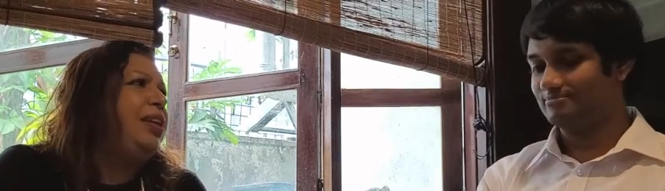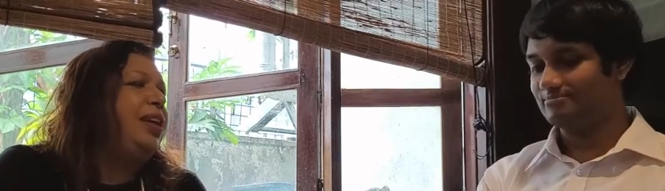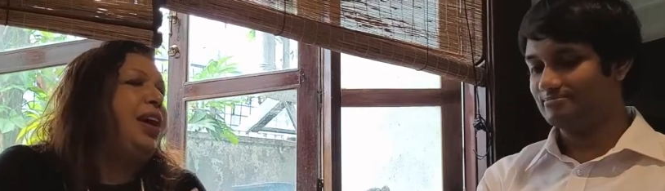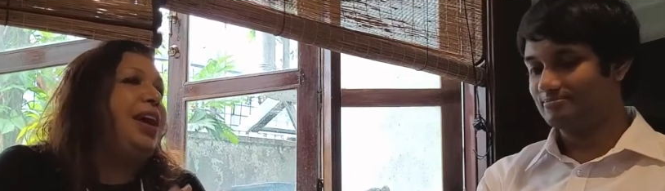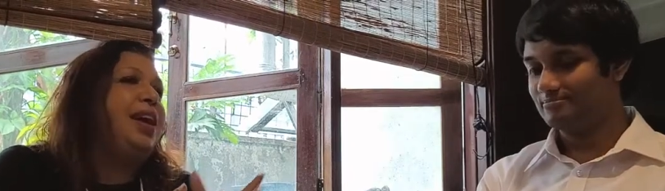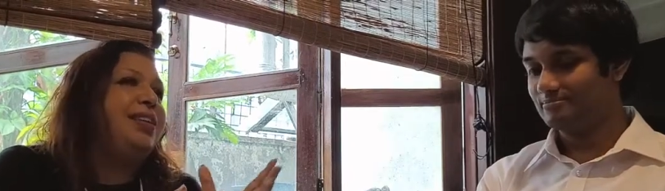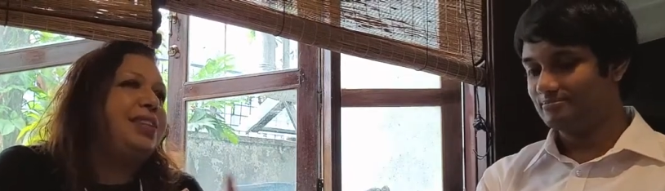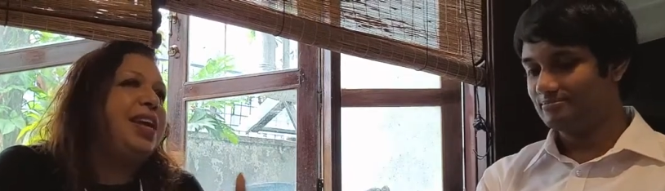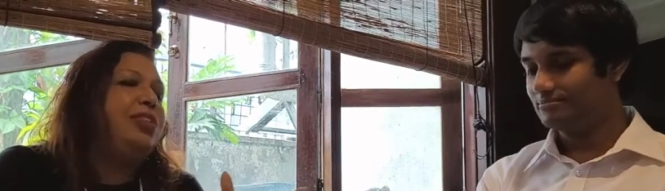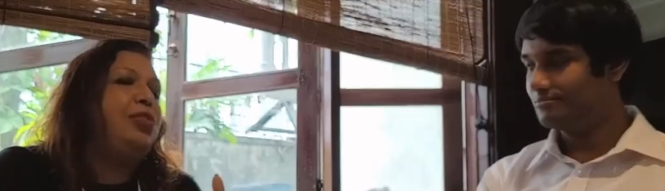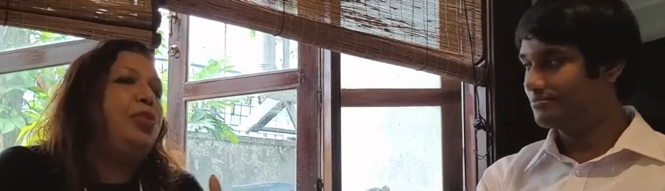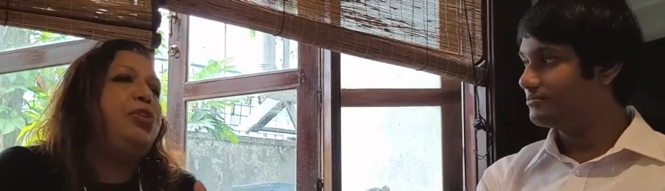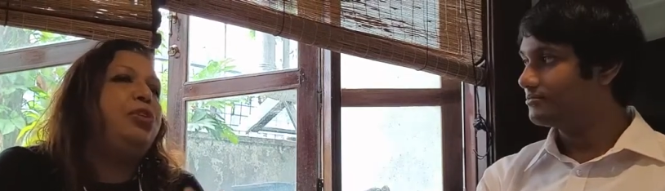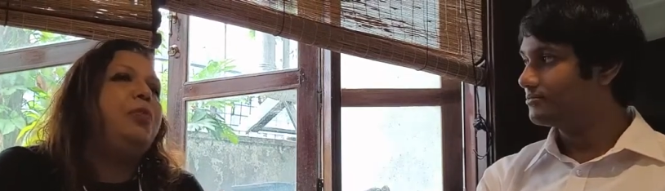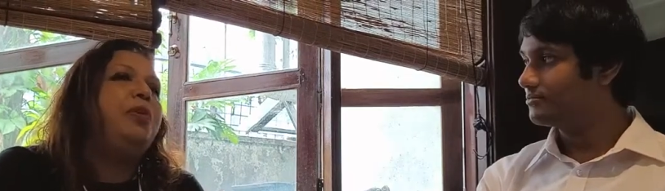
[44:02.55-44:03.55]
Speaker 1: As I
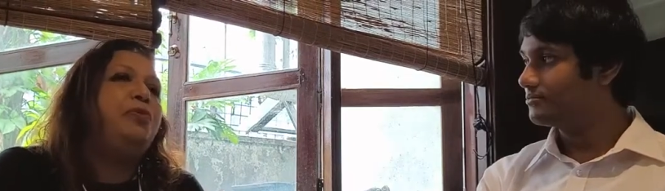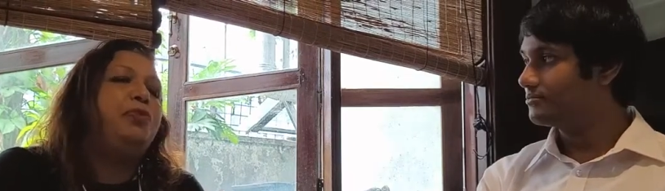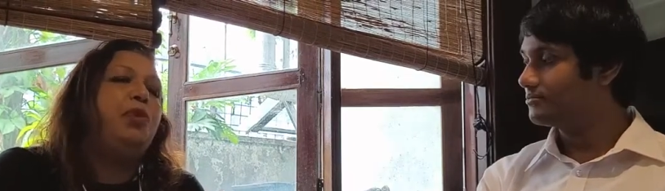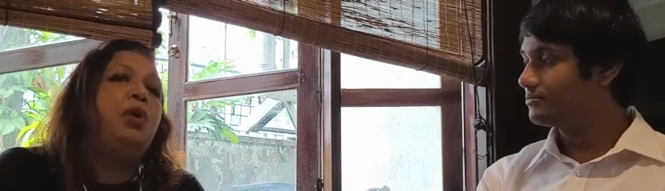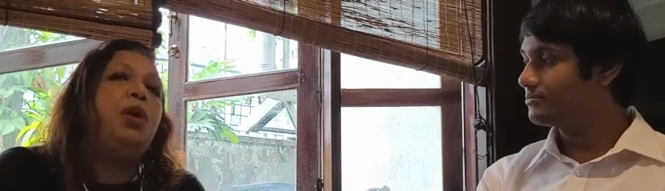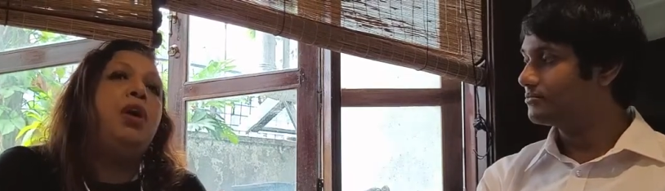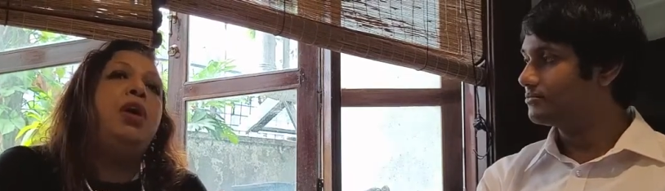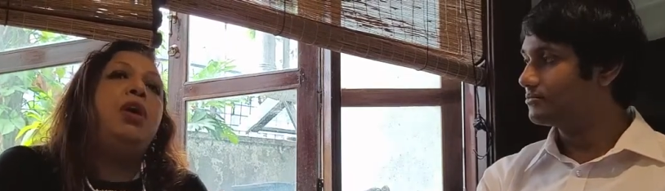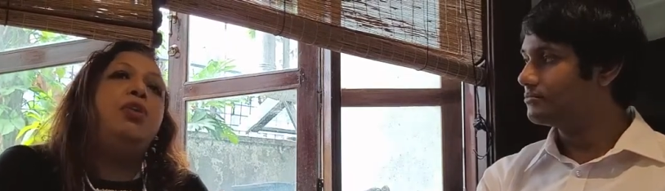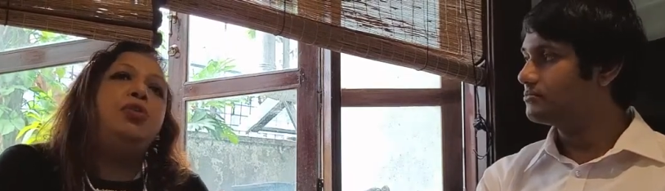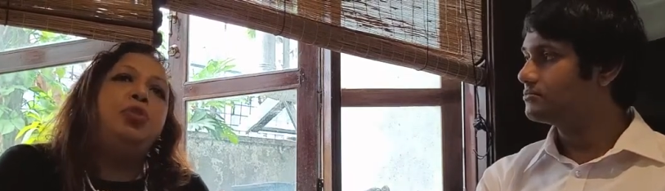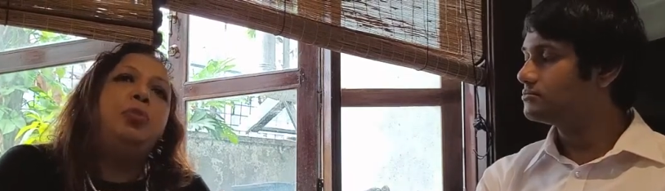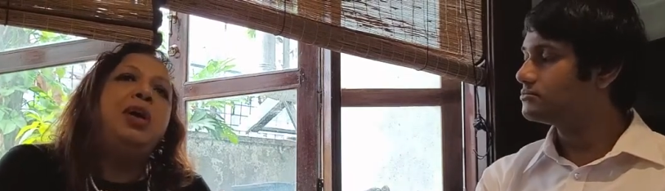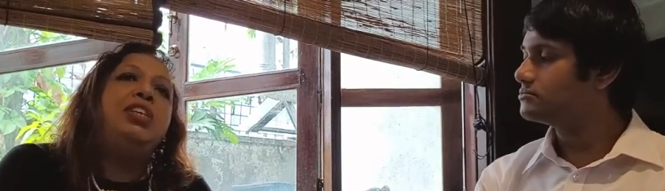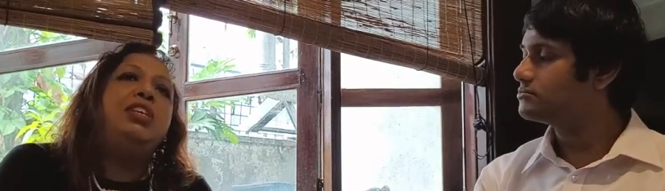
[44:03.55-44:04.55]
told you before,
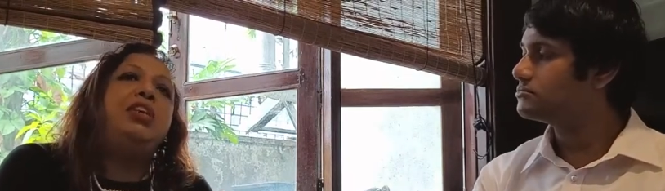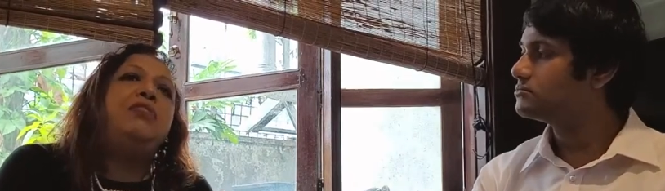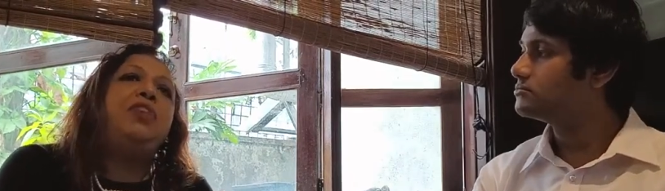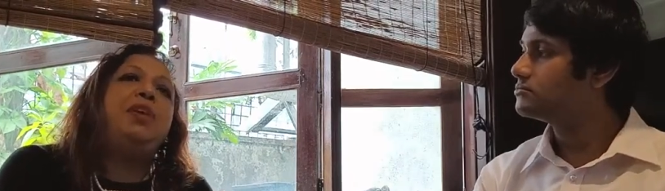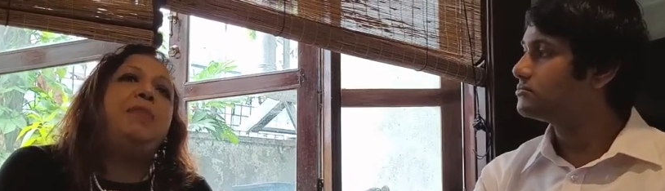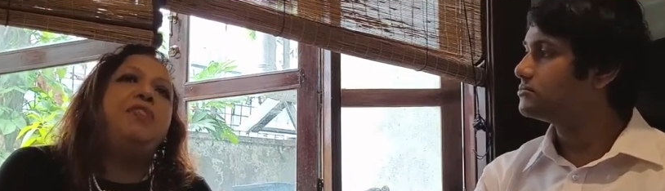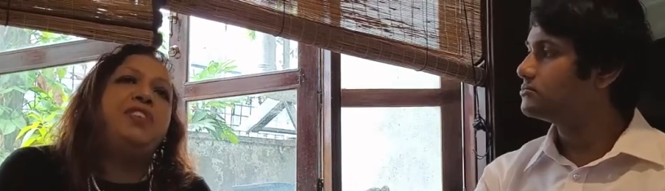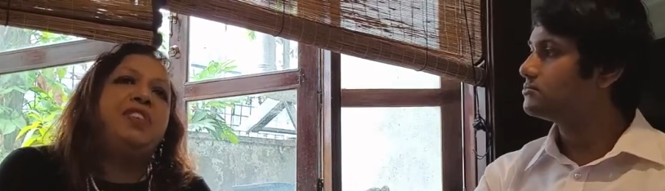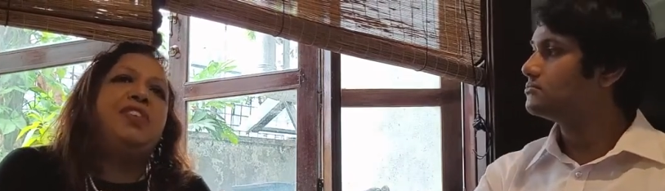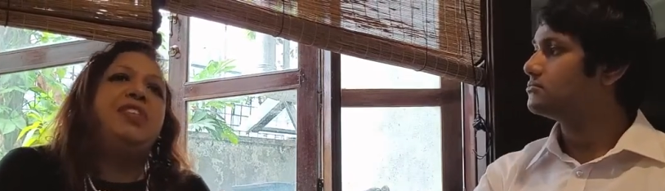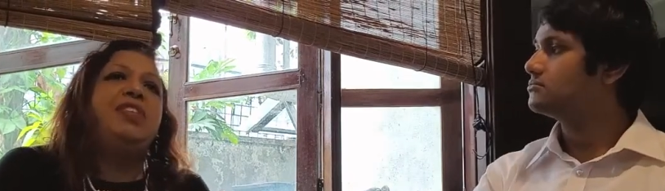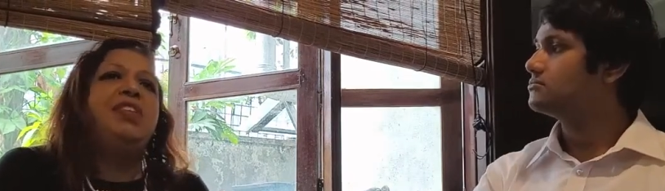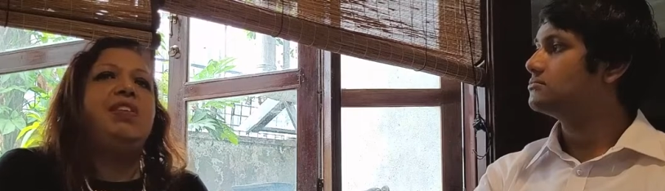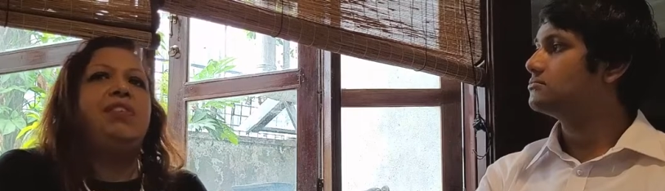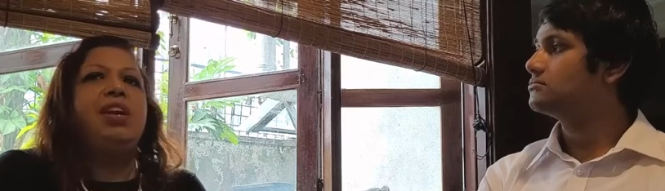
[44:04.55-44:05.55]
too much of emphasis
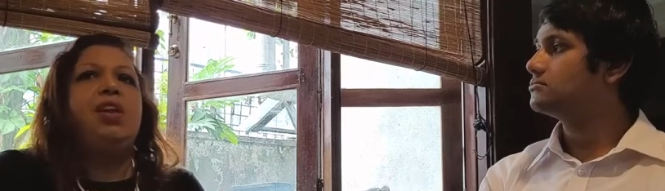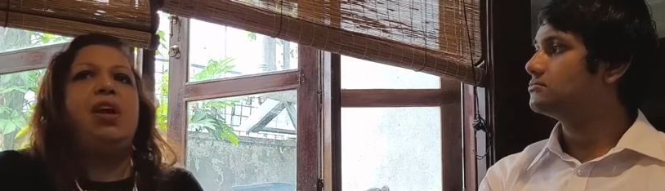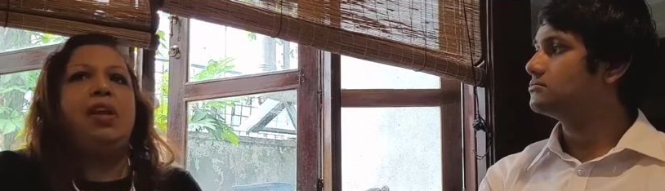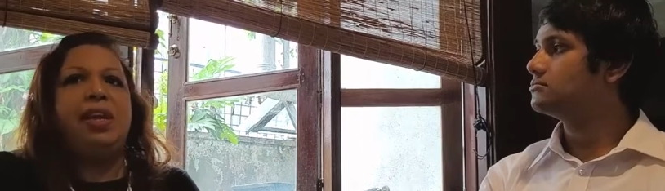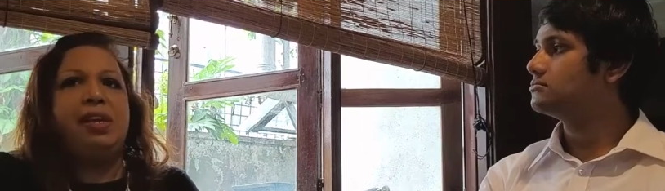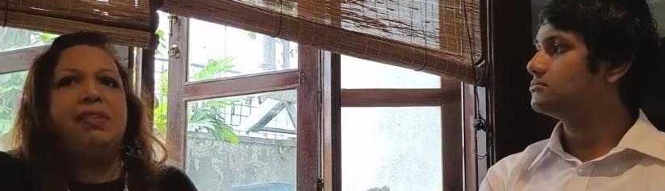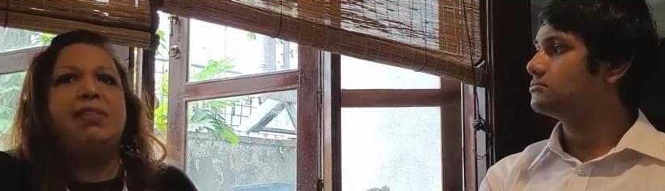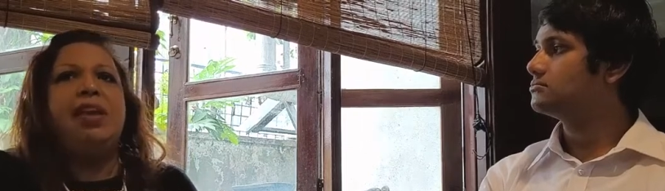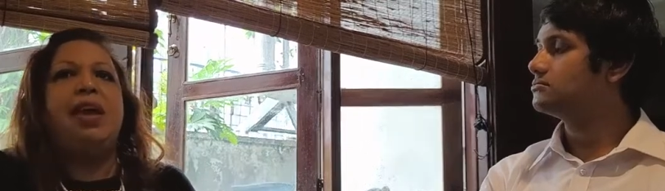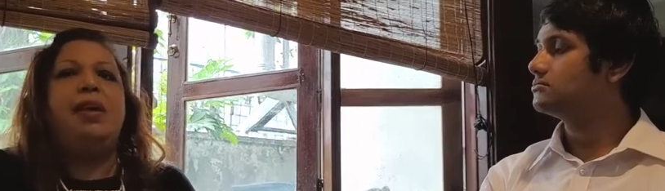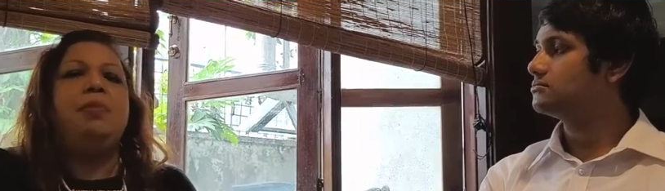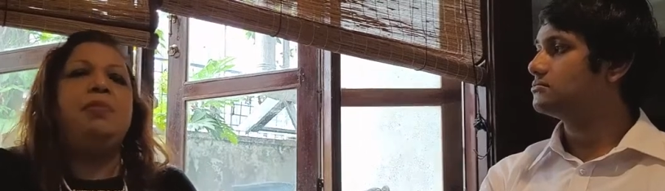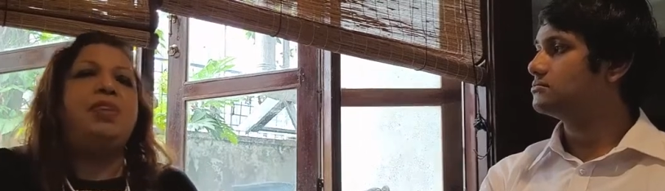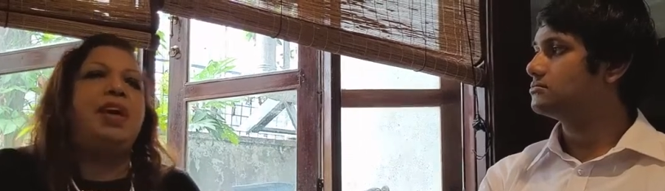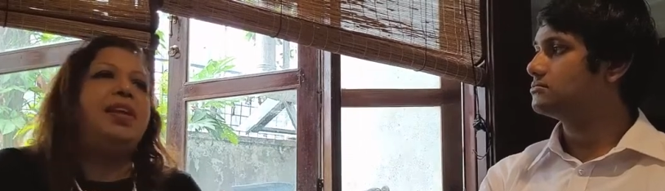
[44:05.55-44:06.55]
is given on
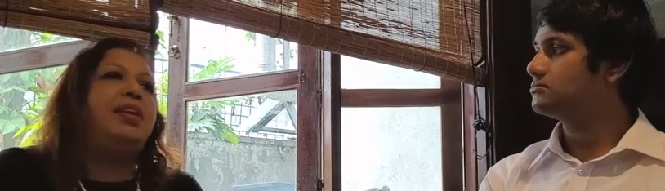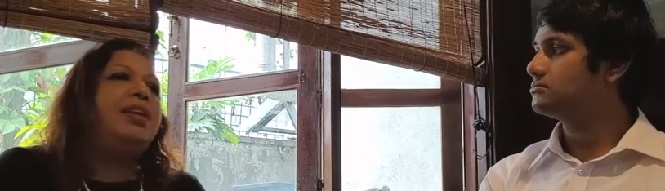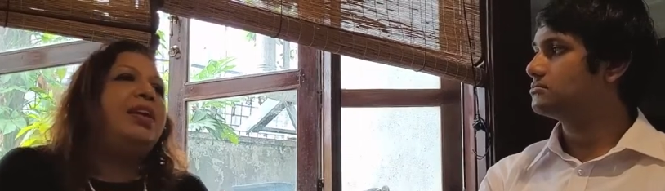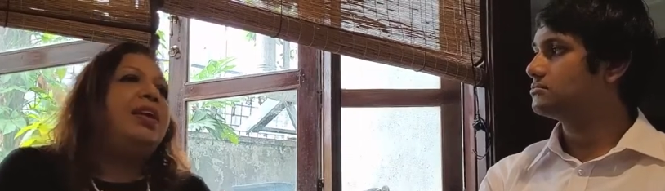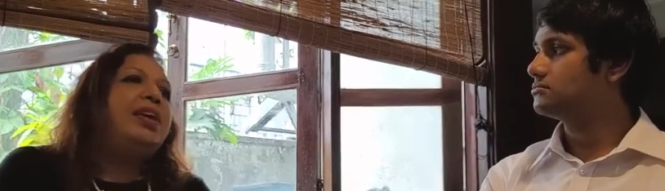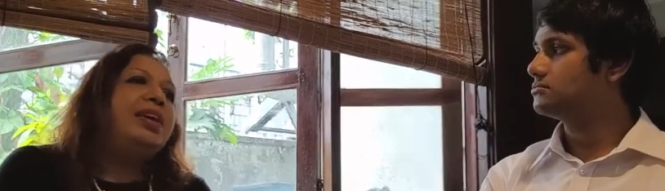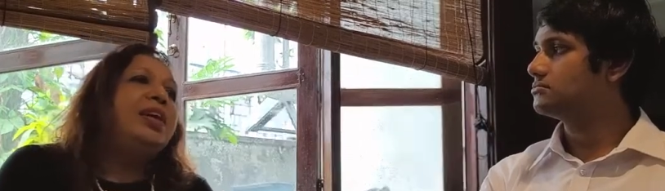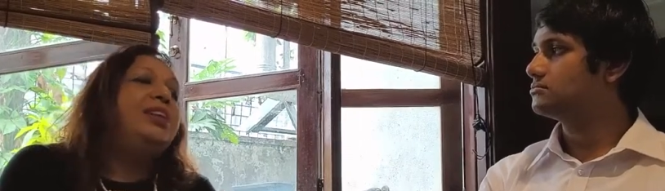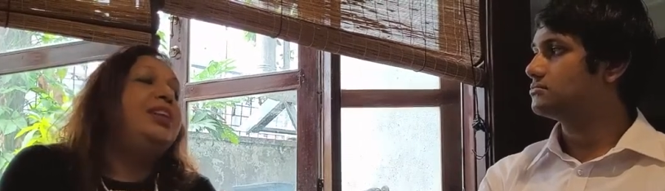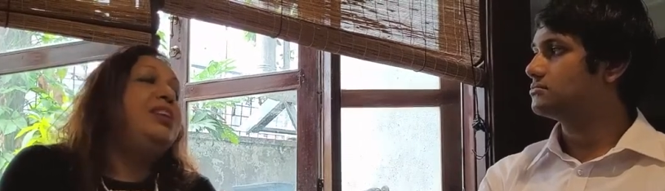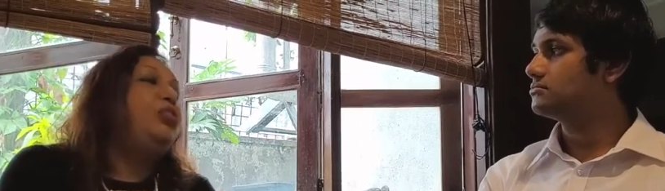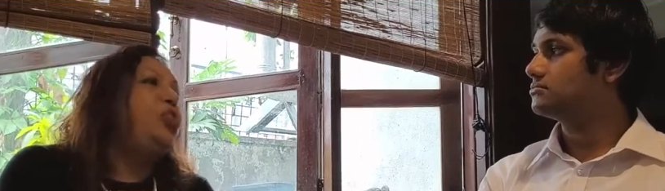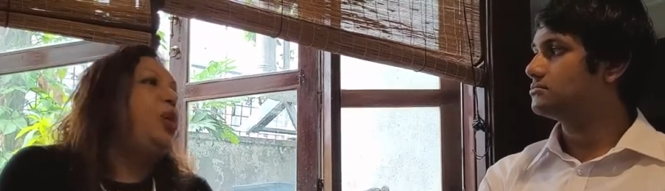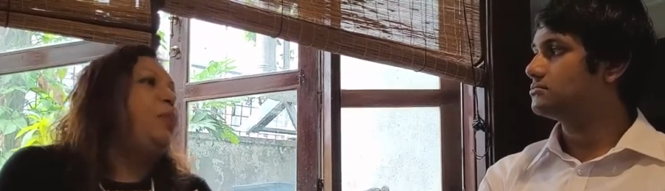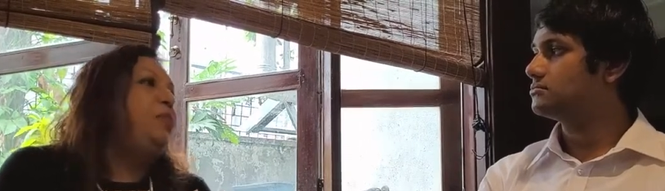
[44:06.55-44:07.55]
exams and
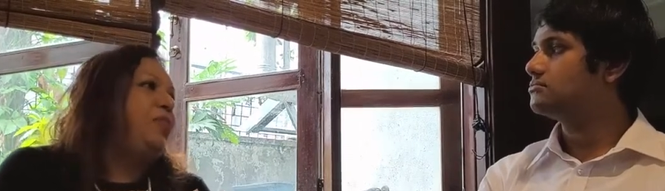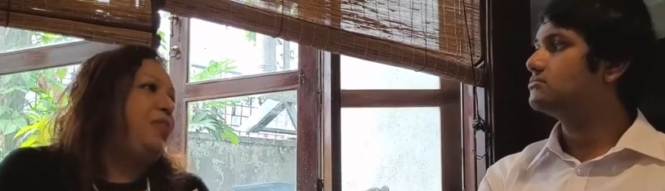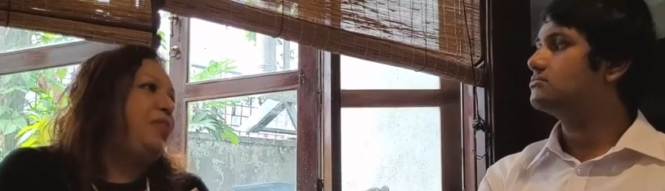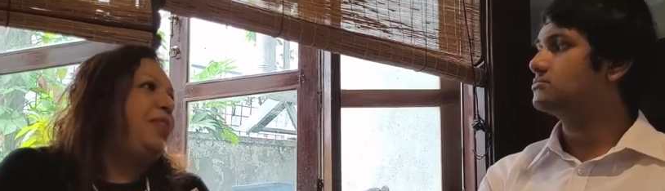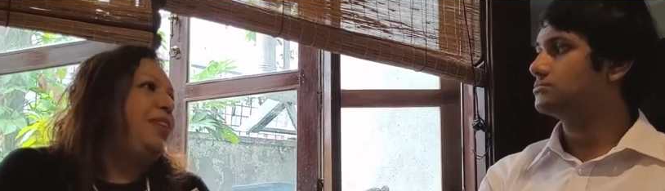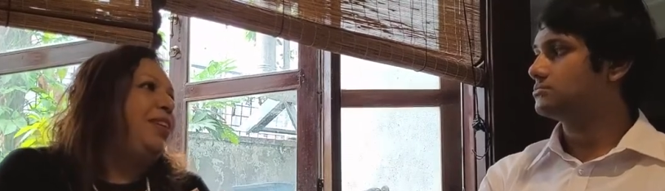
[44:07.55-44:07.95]
getting jobs.